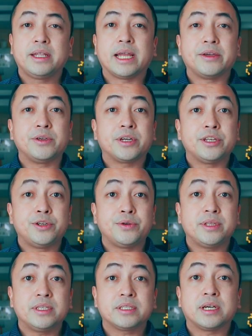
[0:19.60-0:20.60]
Now you can
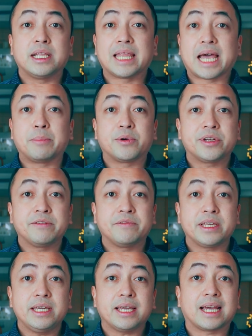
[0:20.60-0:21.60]
do this
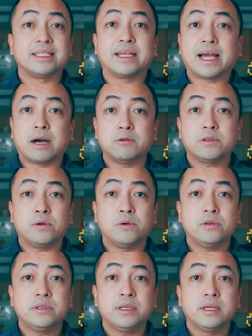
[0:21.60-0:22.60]
collaboratively as a
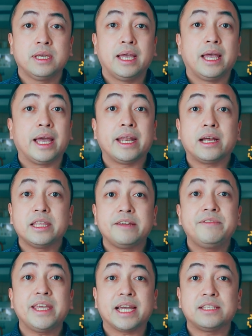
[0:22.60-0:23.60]
household, and I'll
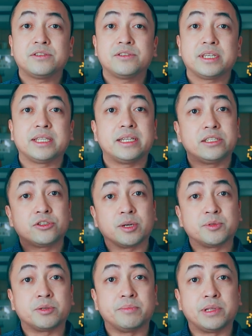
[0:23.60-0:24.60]
leave the answers in the
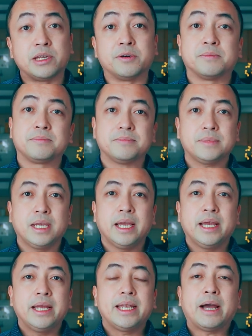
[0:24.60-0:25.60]
description below.
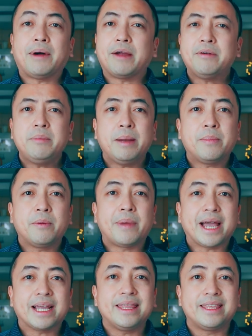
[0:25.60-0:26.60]
Now I remember
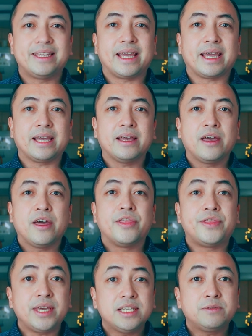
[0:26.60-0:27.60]
back in the day,
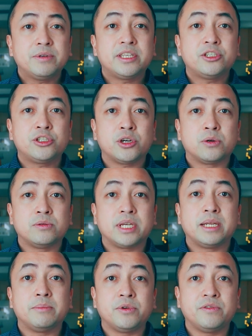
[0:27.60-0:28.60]
these were the shows
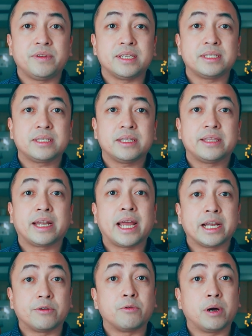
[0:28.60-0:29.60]
and movies that
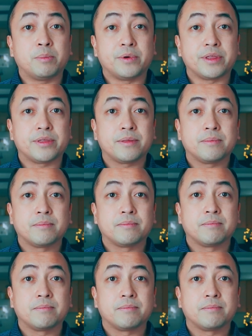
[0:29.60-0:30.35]
I grew up with.